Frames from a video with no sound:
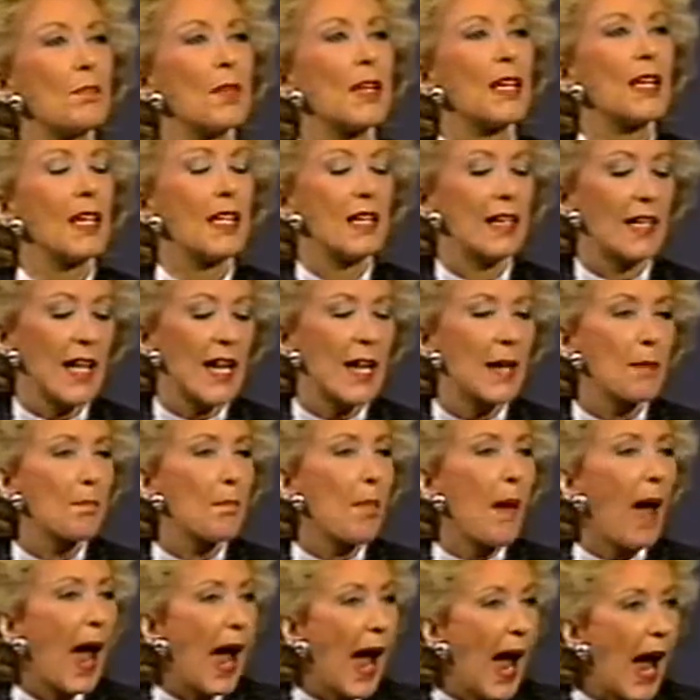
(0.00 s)
being
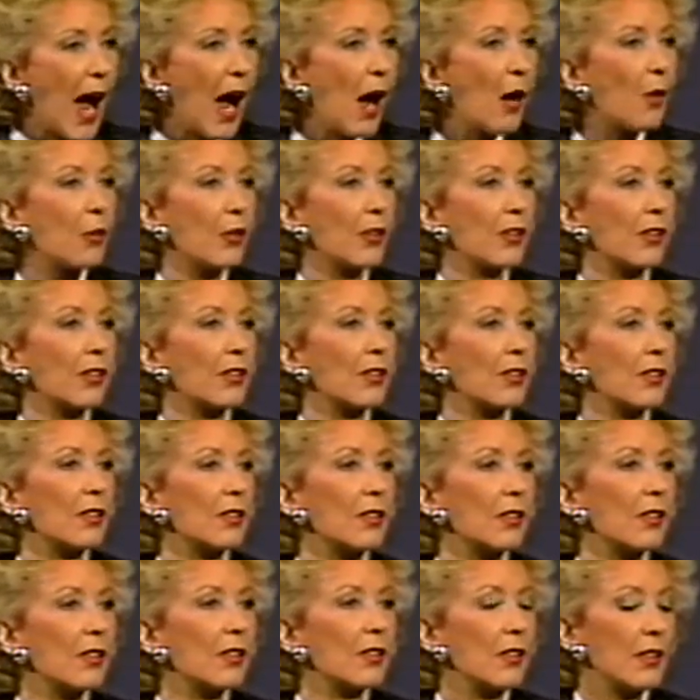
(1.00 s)
empowered
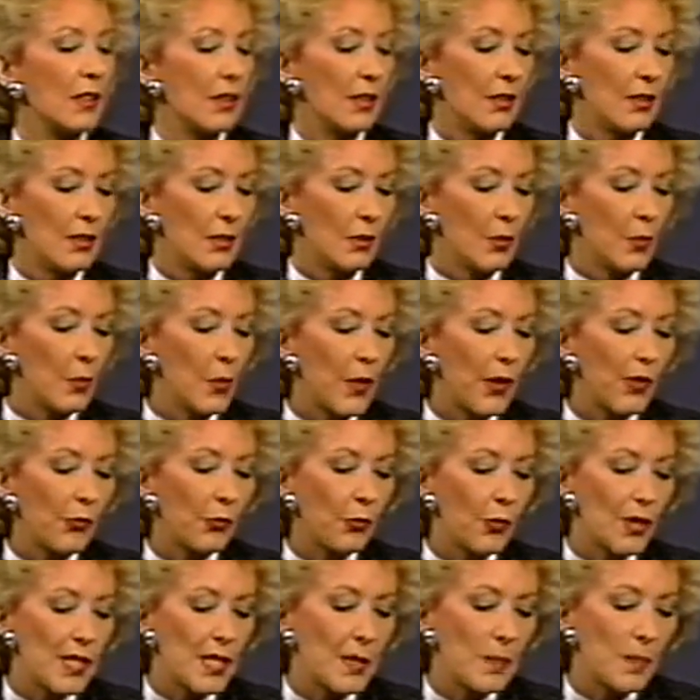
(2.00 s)
with
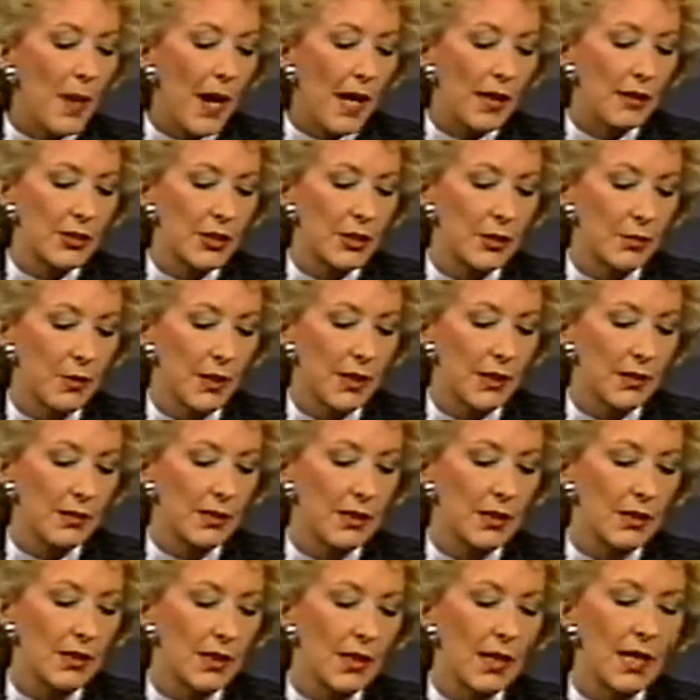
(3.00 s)
respect to it,
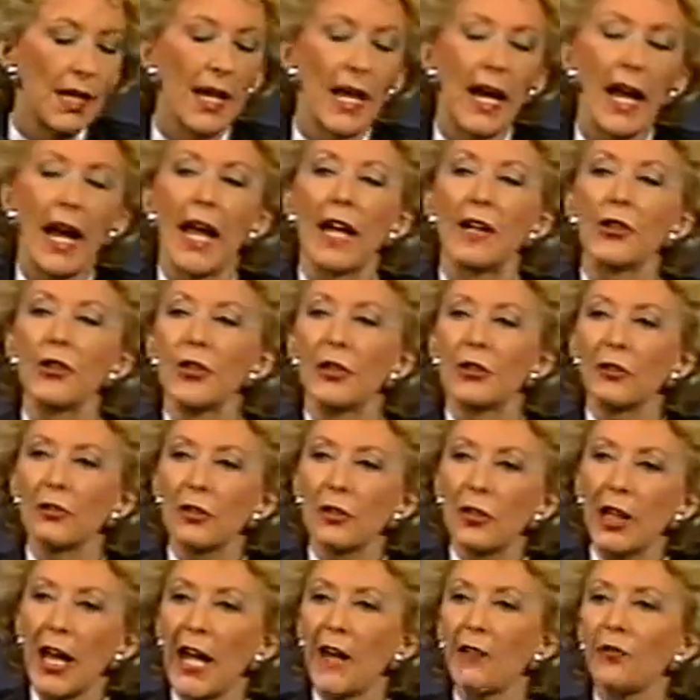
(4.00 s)
and you're
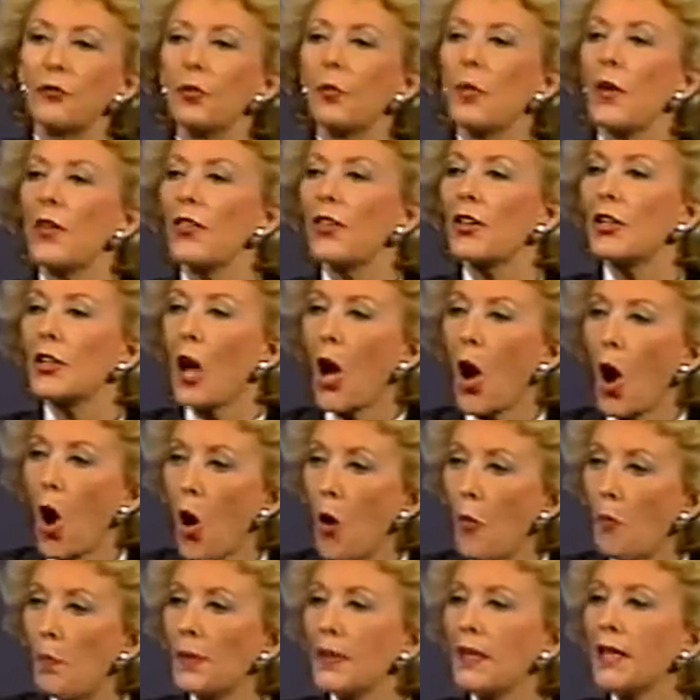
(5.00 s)
left with an
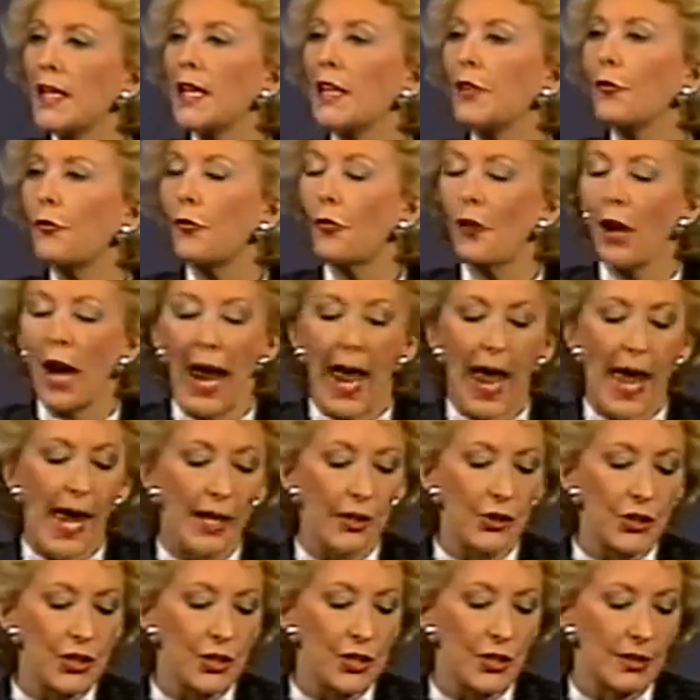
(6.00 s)
opening for
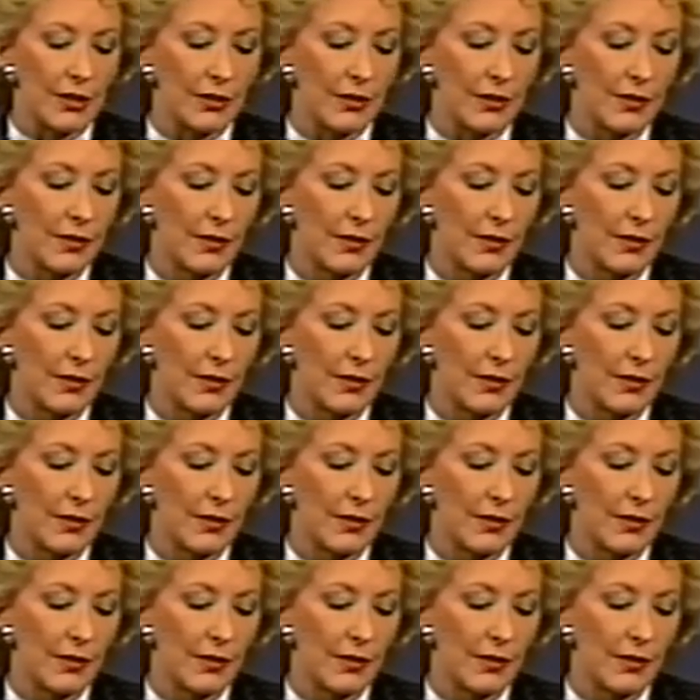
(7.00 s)
action.